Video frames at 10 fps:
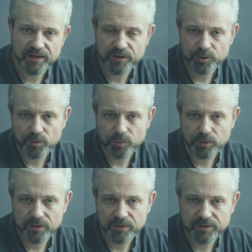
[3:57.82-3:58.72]
Hey, you know
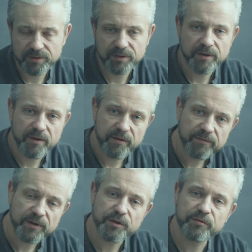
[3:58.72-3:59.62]
what?
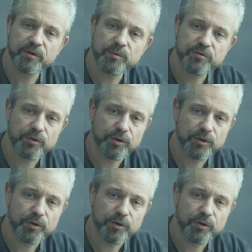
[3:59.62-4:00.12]
Thank you very much